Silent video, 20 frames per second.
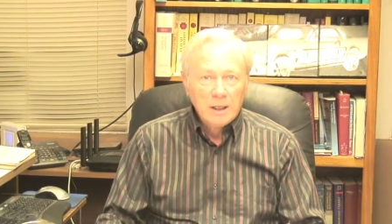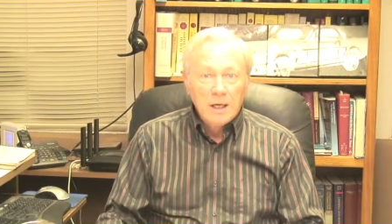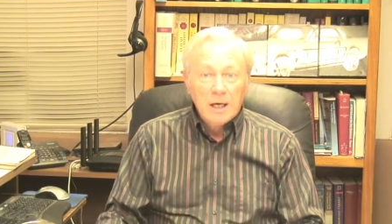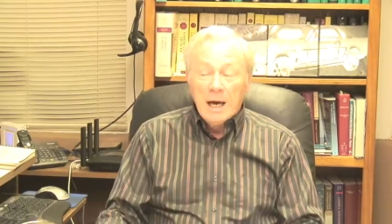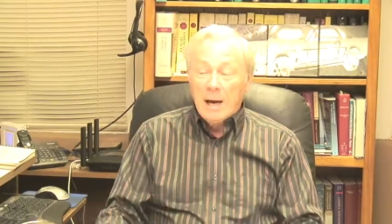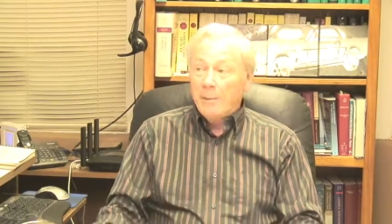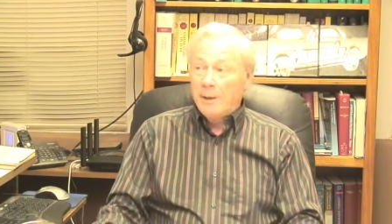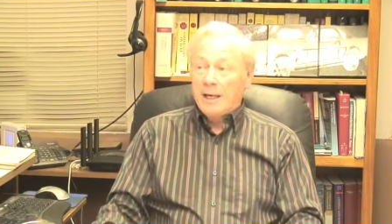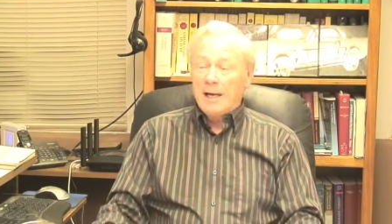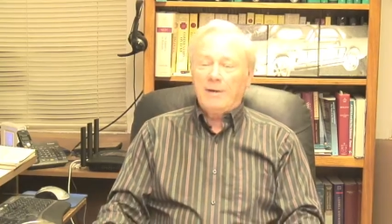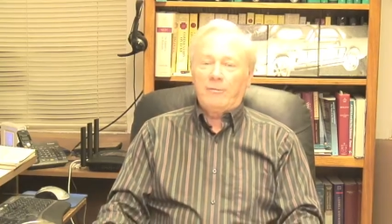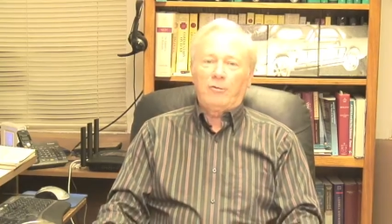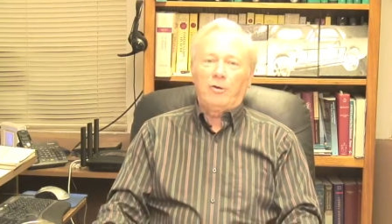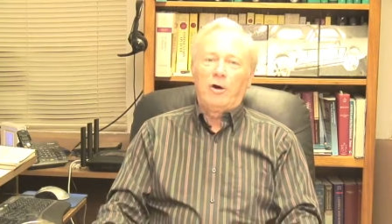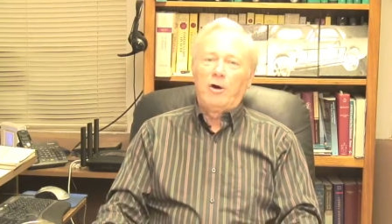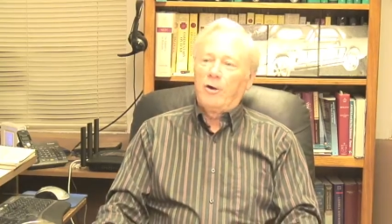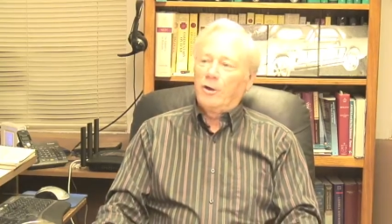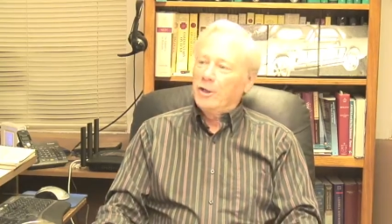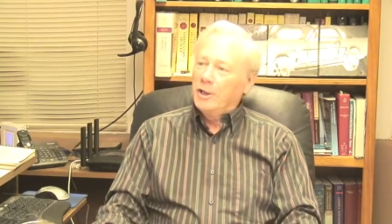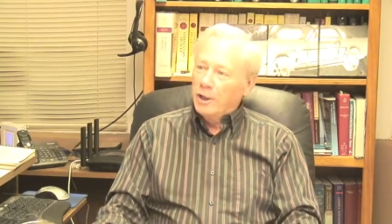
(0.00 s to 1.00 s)
I mean, after
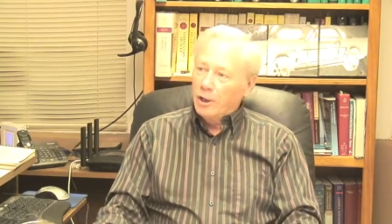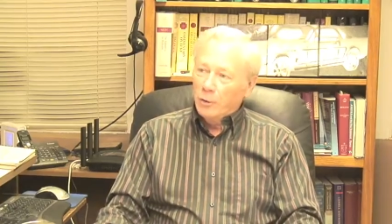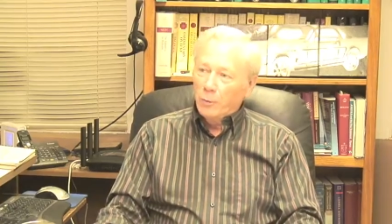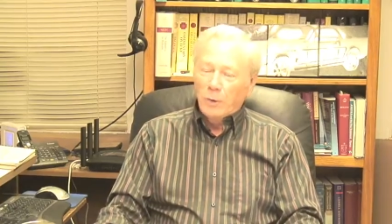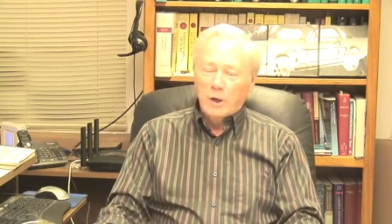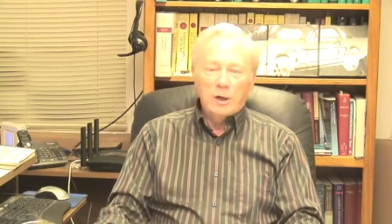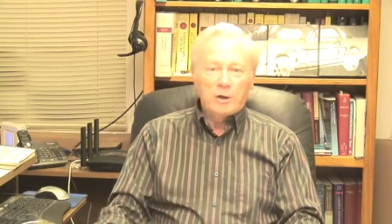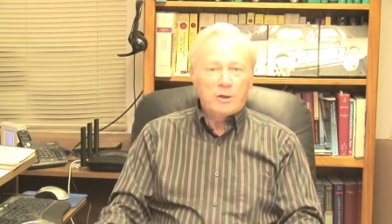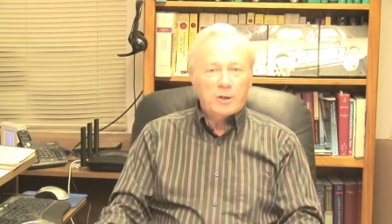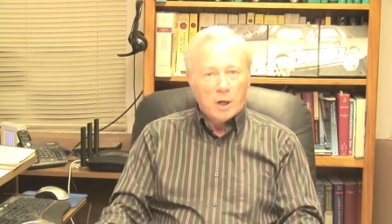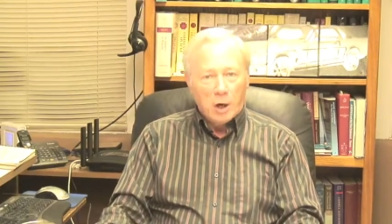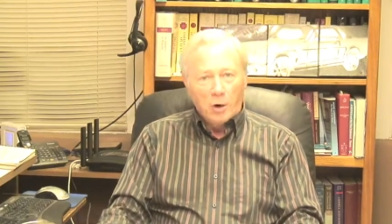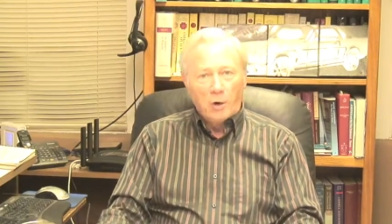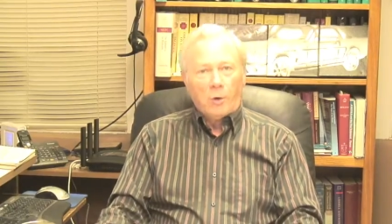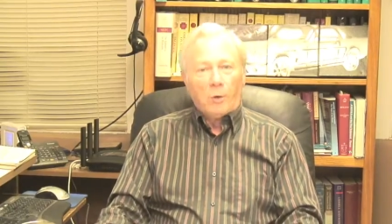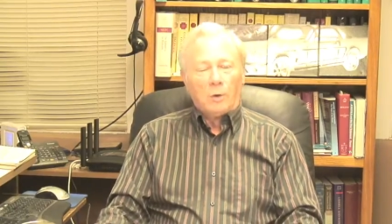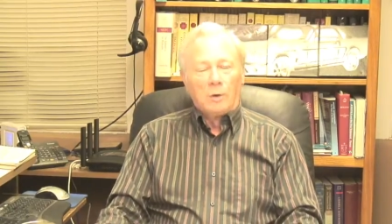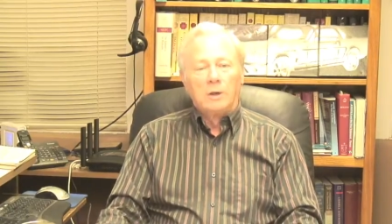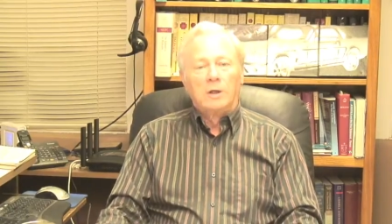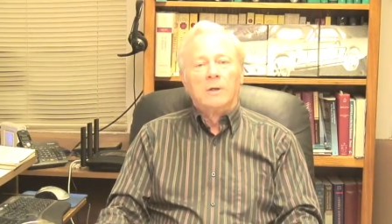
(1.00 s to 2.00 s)
all, you know, we're
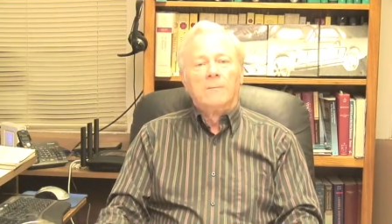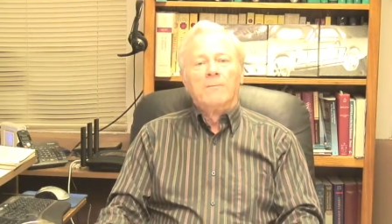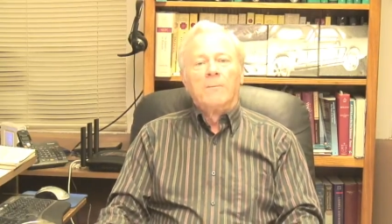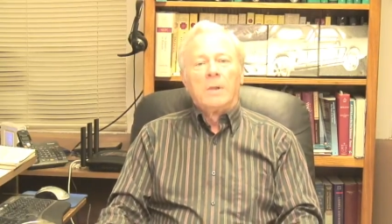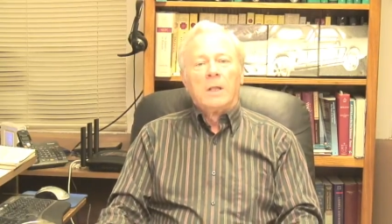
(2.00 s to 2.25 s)
told